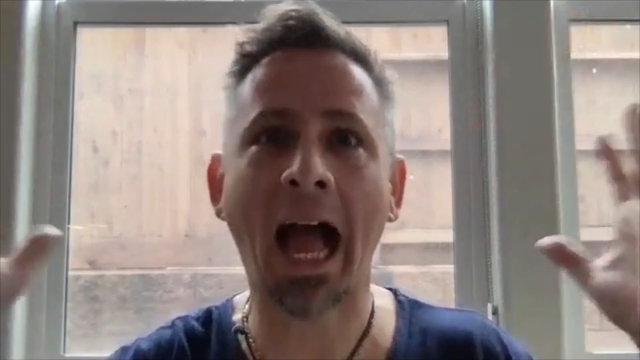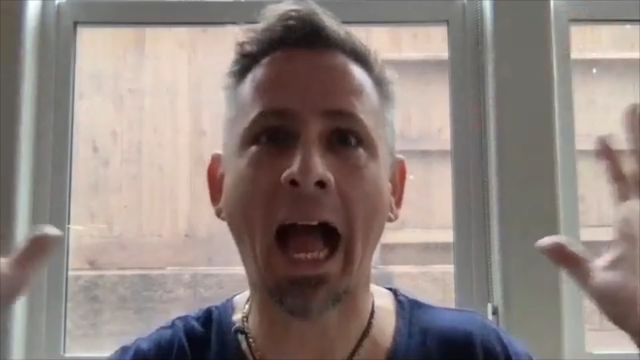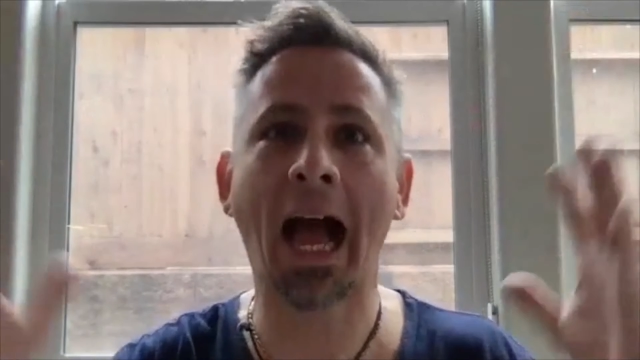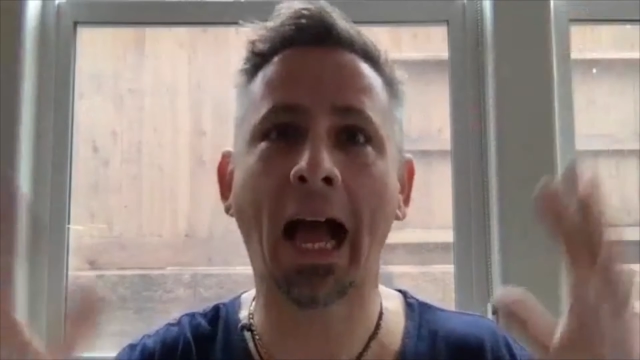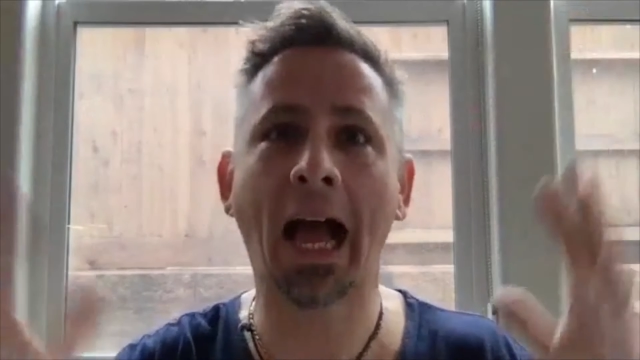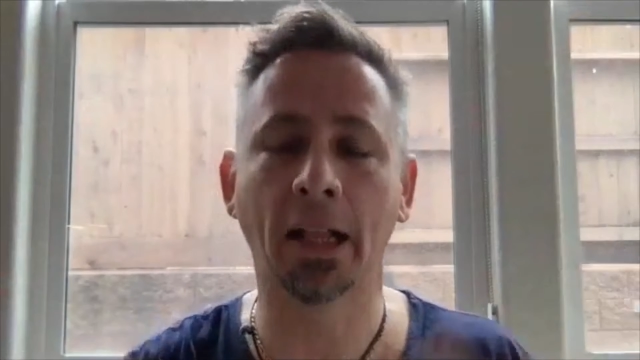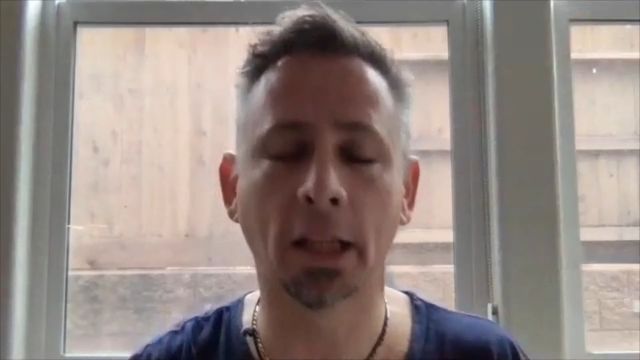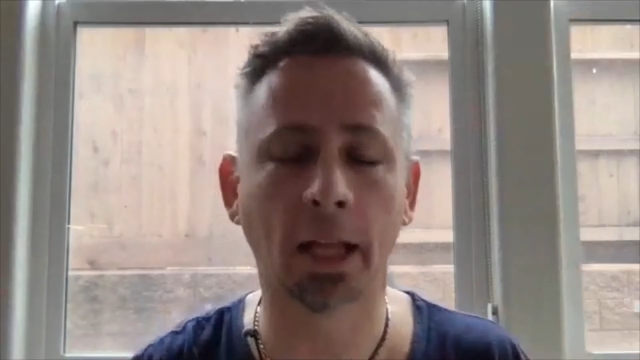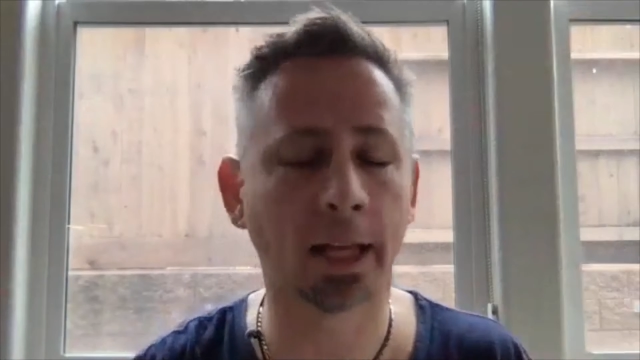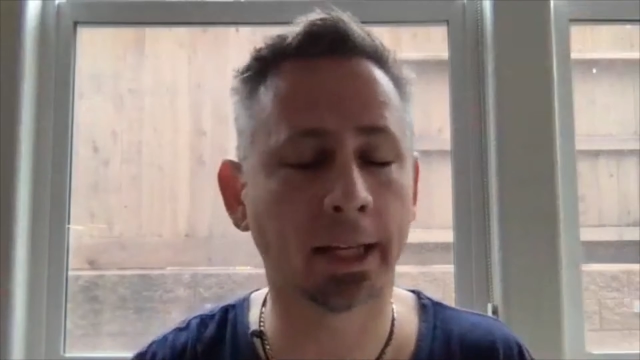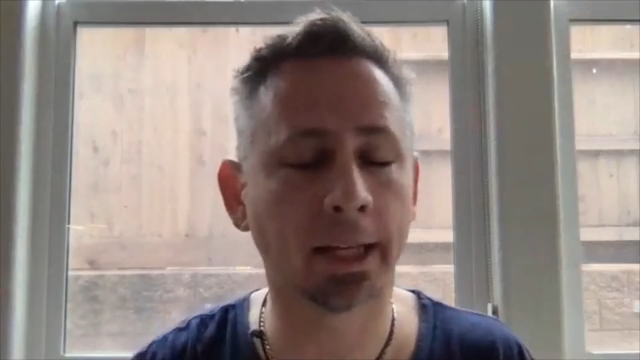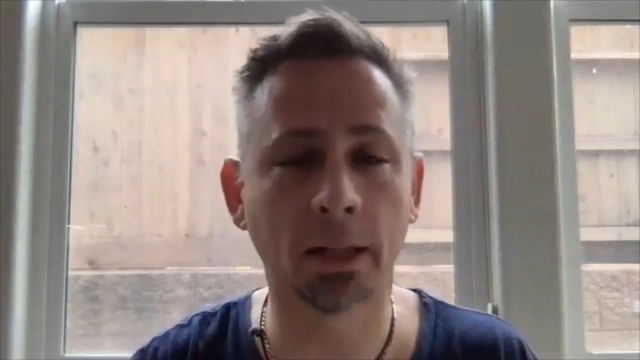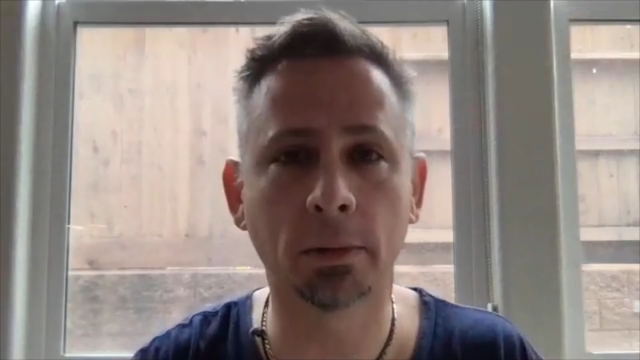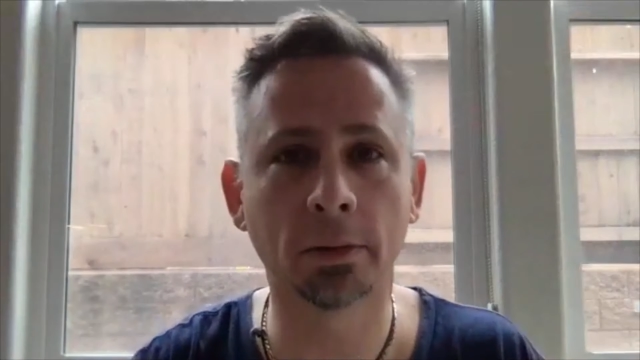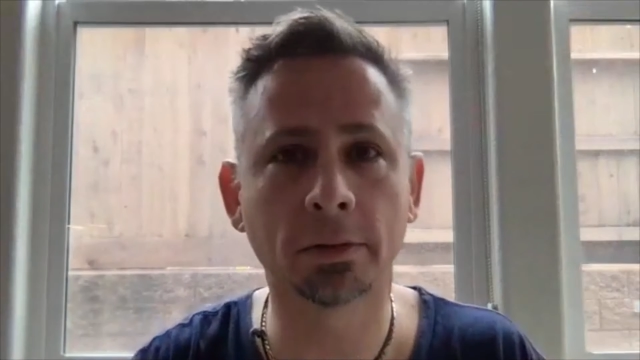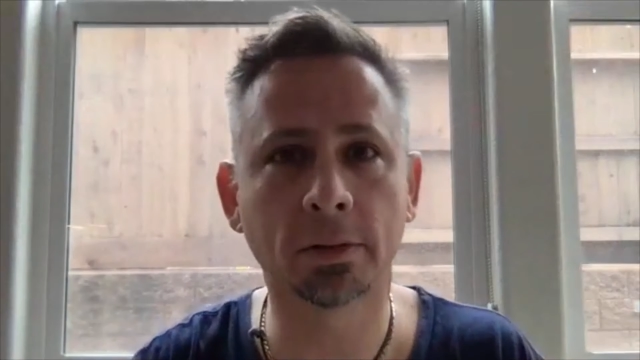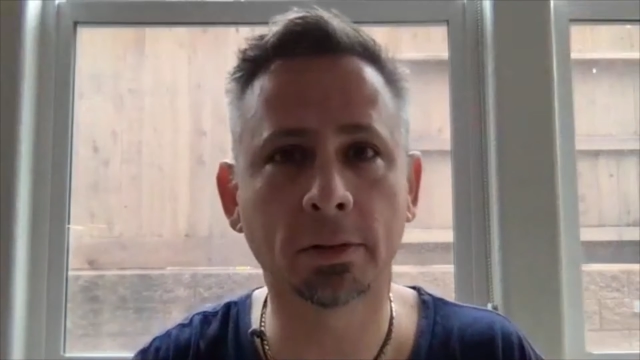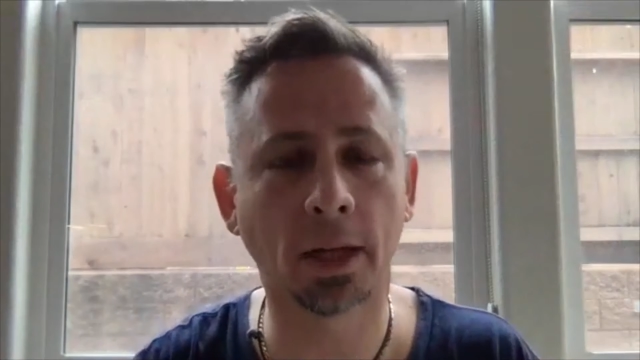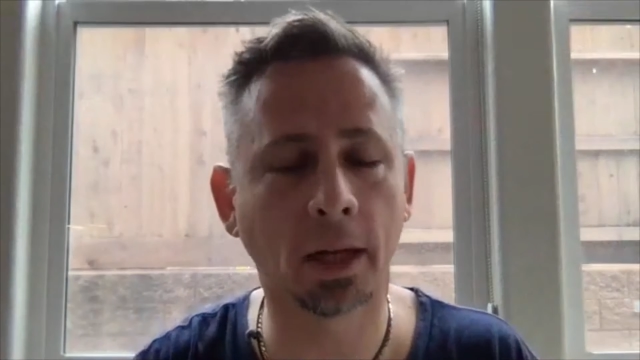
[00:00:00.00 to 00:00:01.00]
Like it
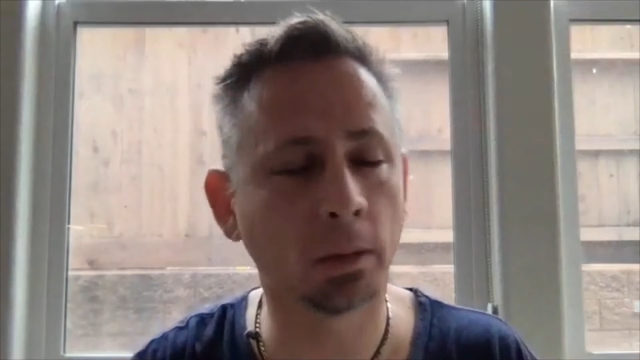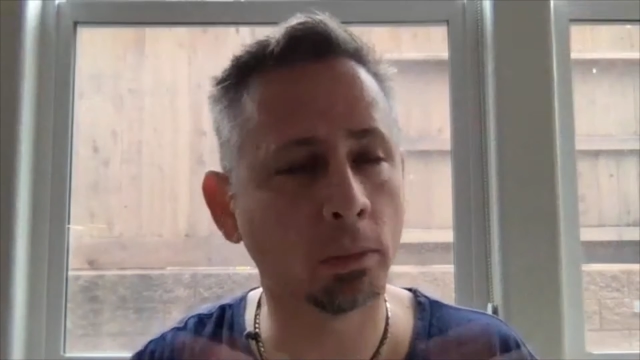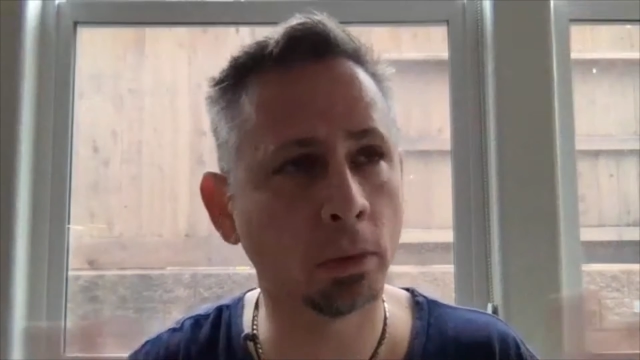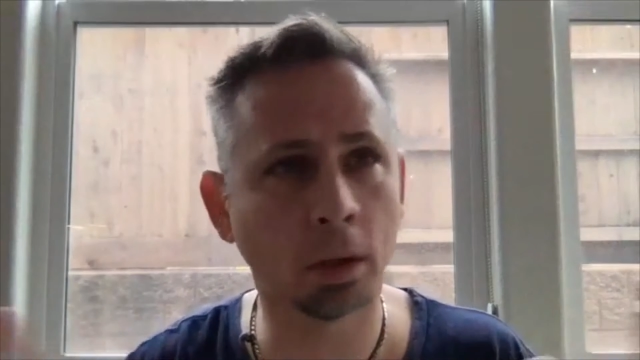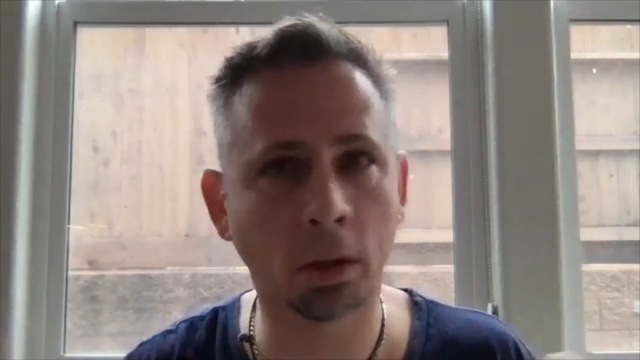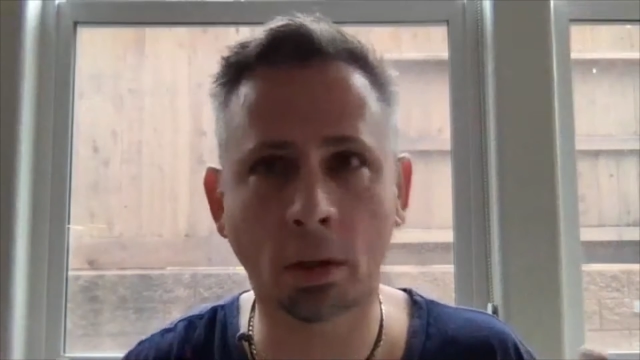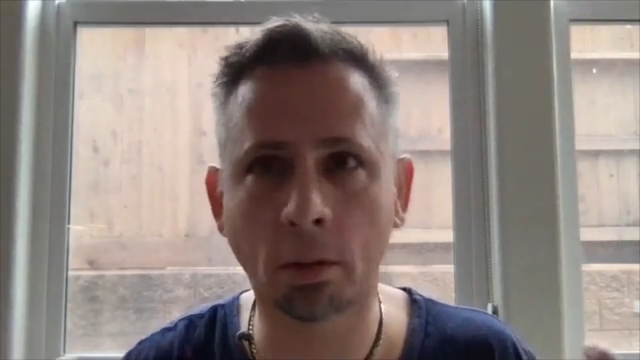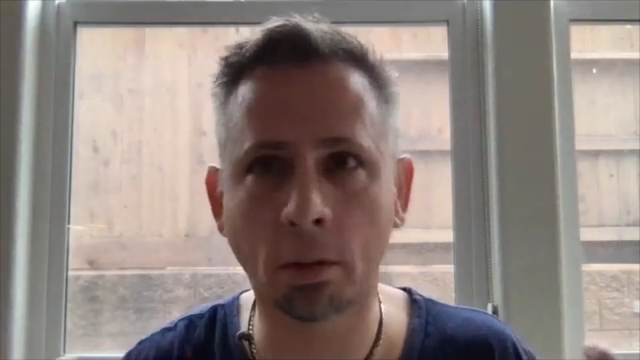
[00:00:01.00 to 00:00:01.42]
was like, whoa,